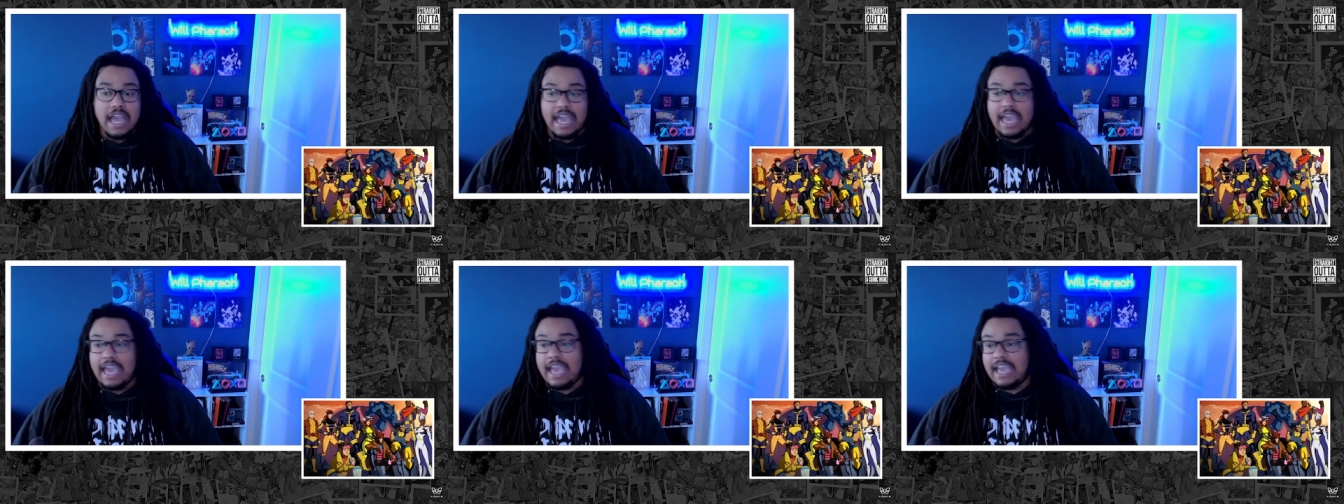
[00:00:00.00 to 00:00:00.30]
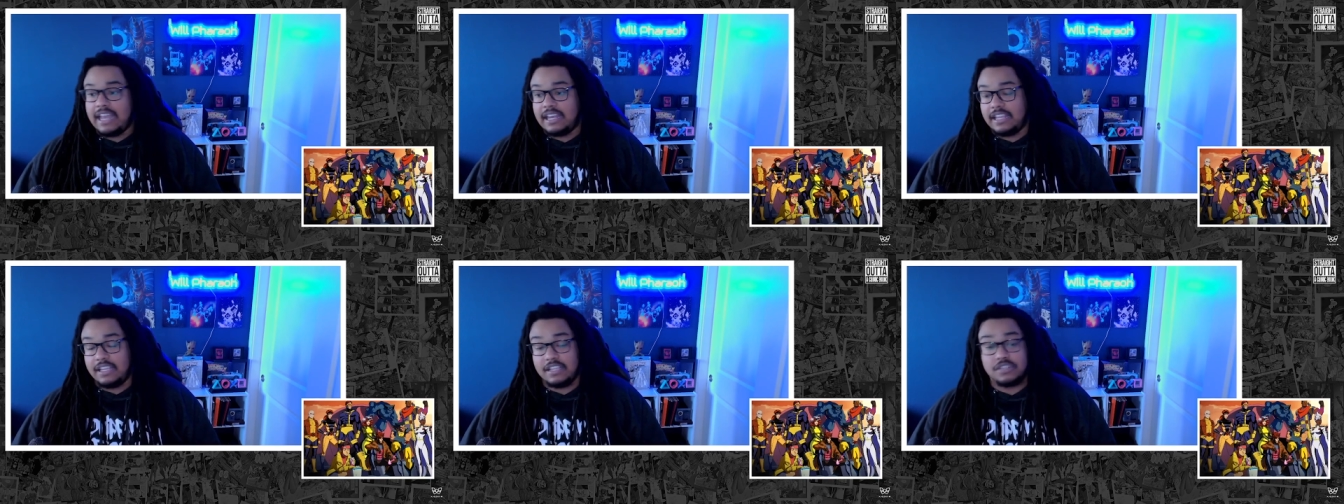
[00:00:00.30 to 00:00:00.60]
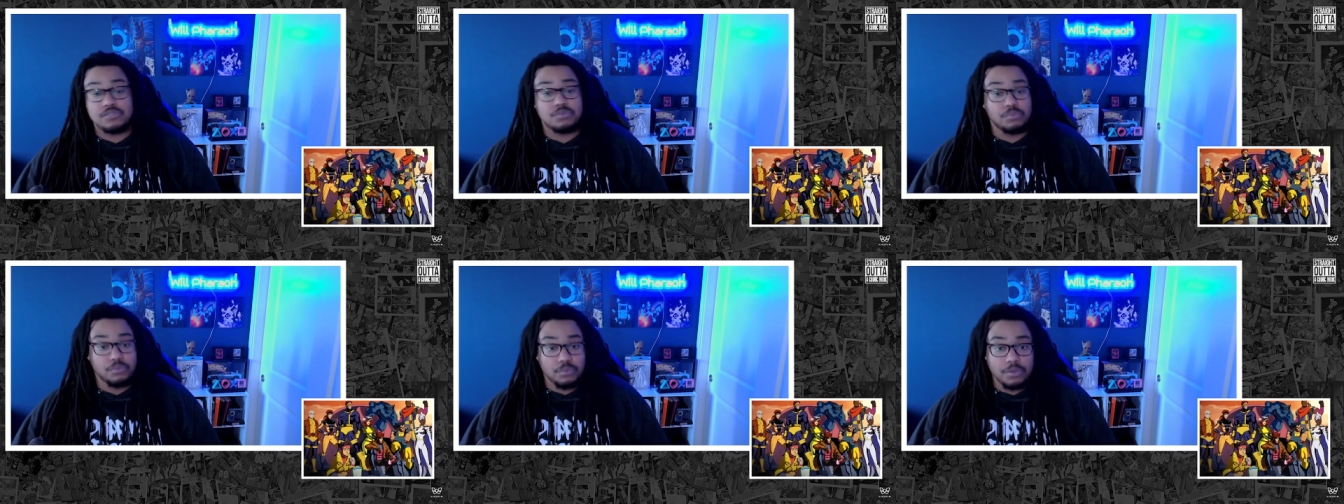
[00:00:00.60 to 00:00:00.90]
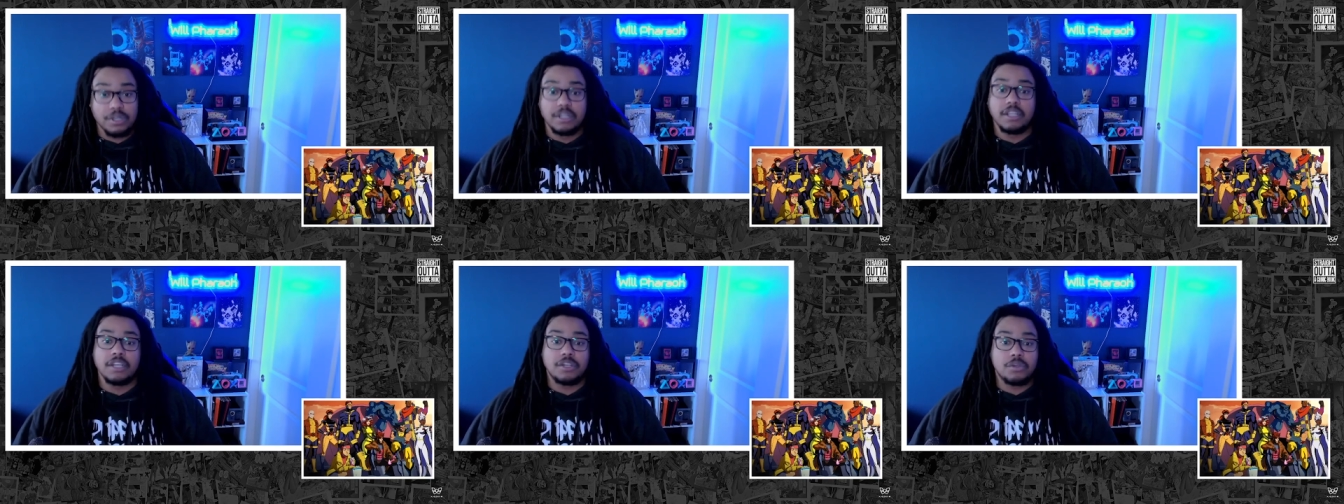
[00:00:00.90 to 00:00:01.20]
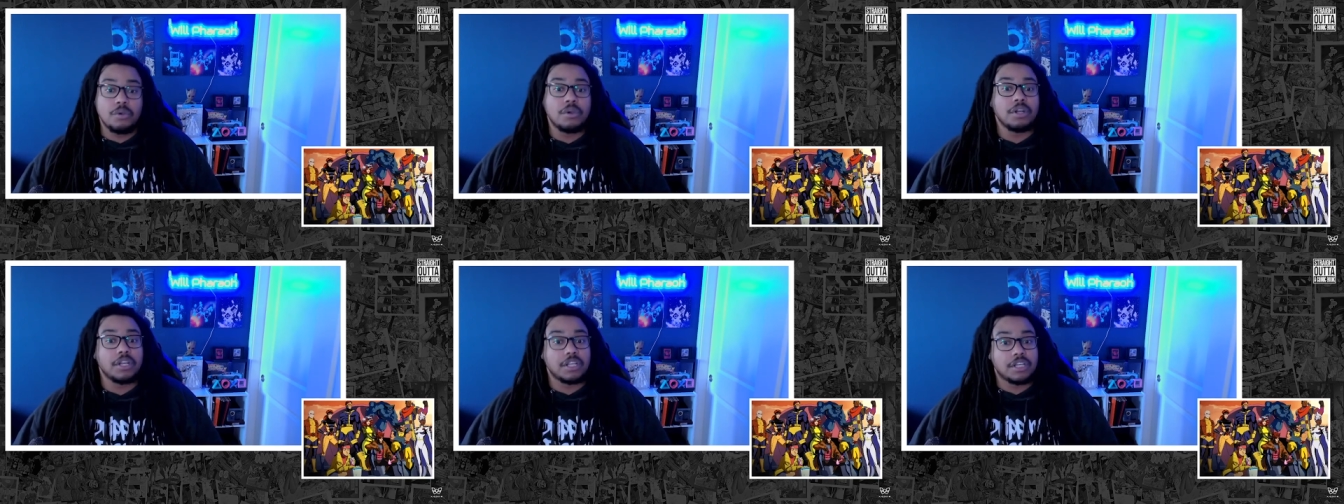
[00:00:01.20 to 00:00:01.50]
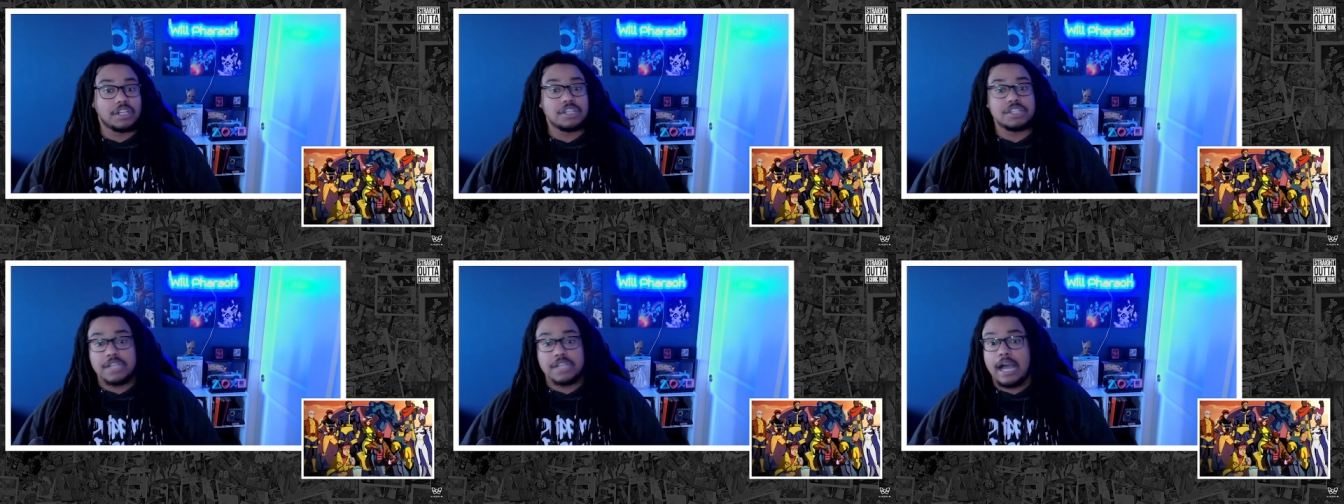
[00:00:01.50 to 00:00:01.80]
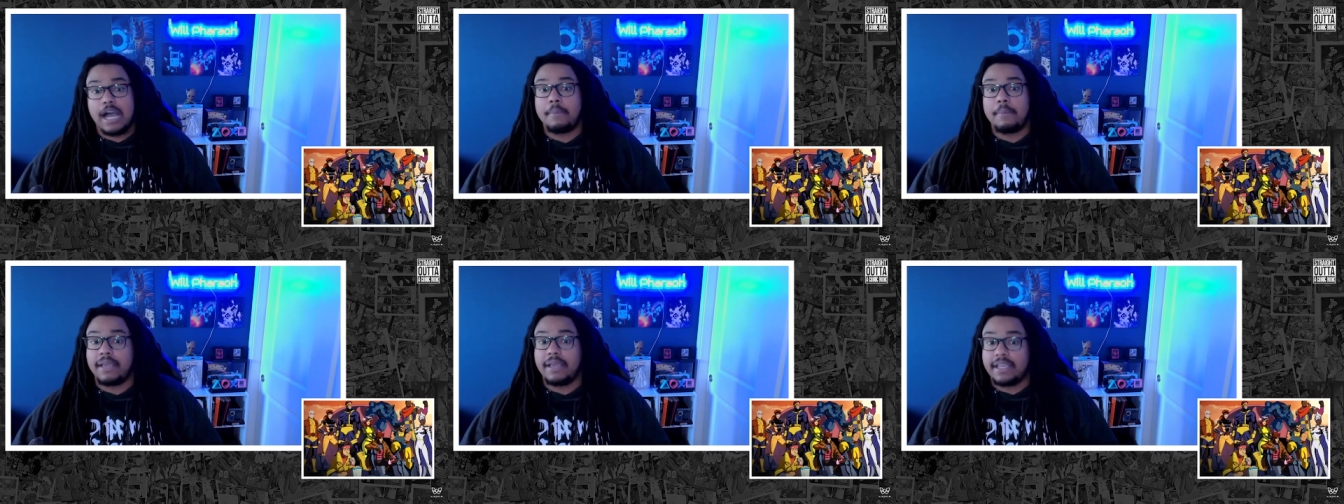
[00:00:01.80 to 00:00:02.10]
and is really doing a good
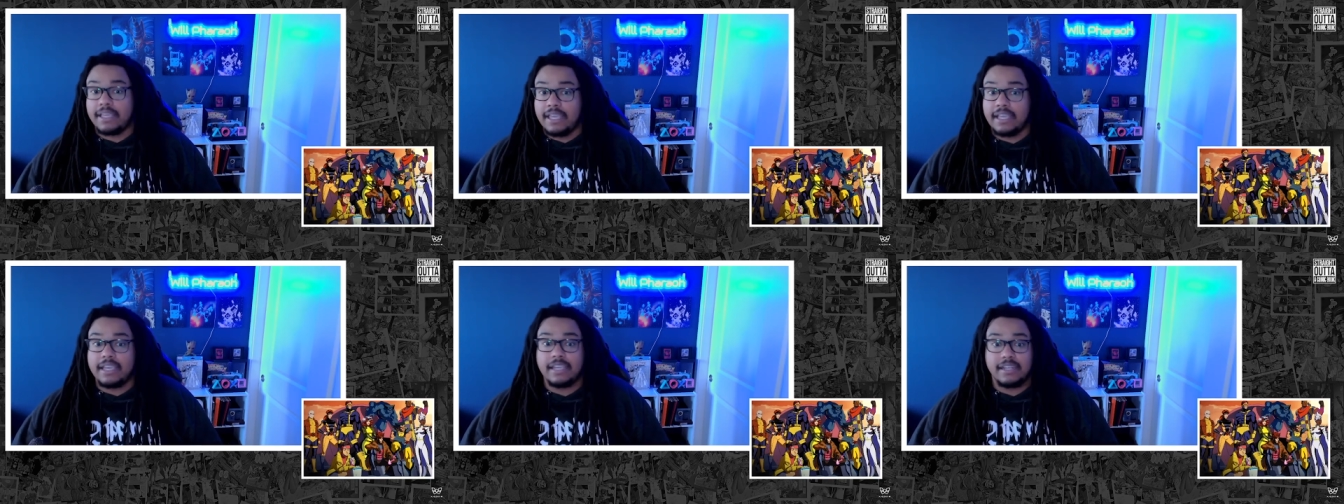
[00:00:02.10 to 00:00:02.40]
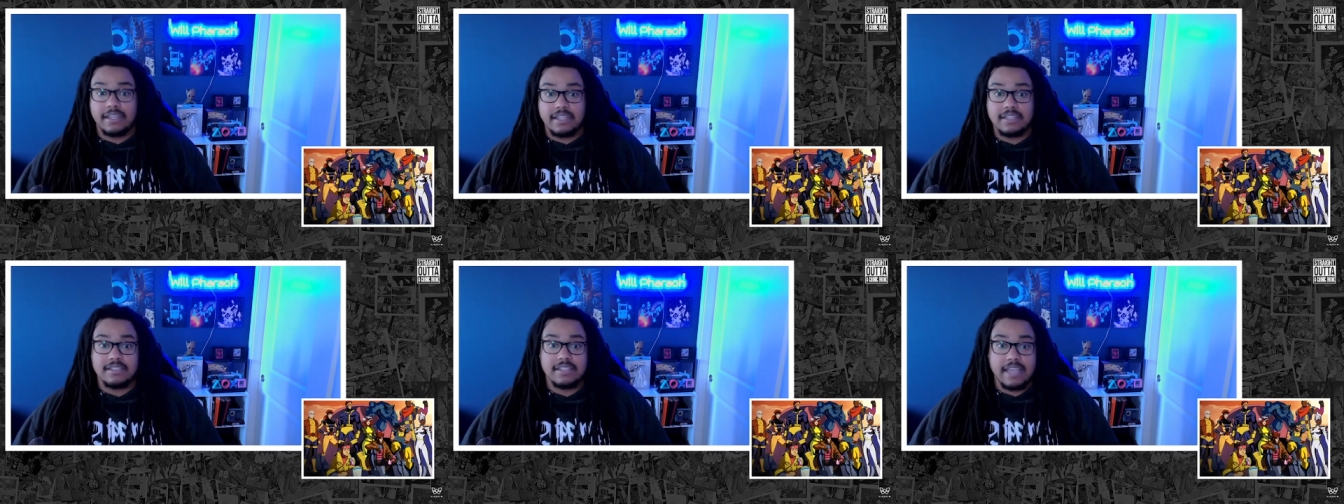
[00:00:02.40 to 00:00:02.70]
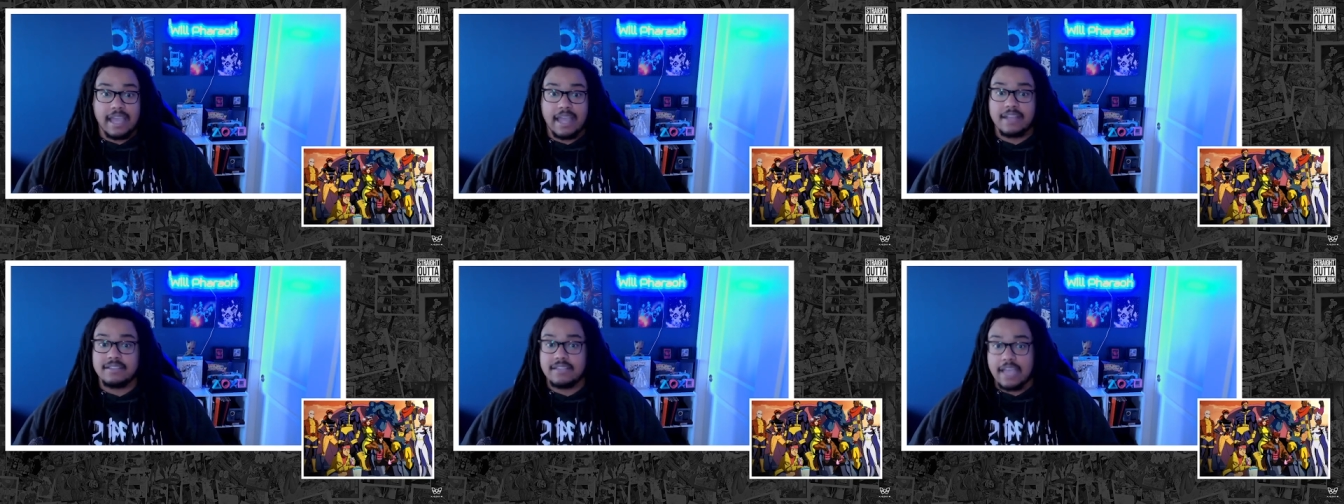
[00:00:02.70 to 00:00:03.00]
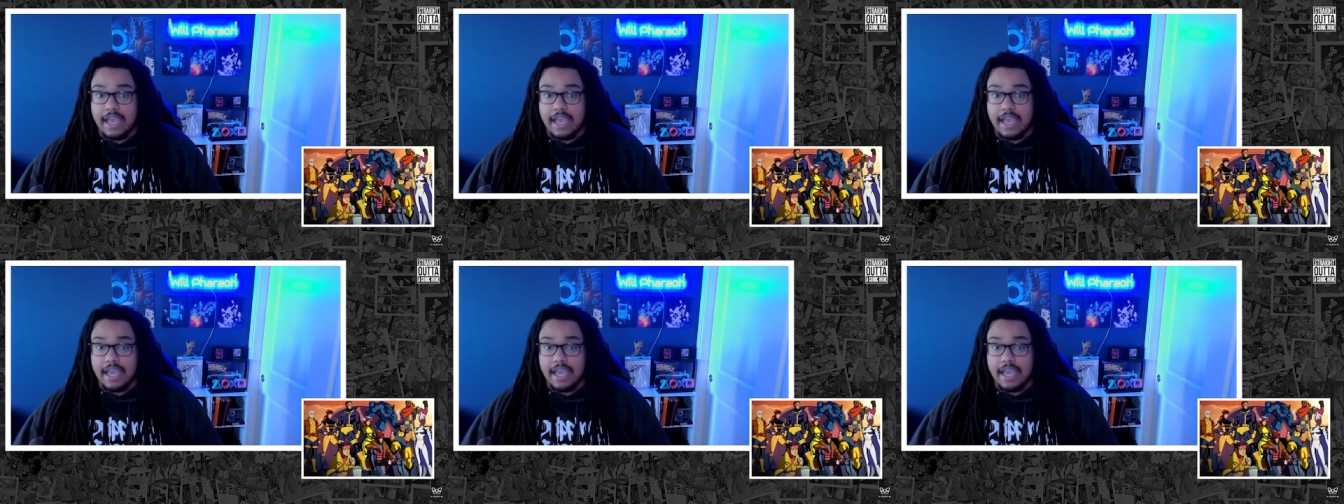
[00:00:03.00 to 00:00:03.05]
job at kicking these cats'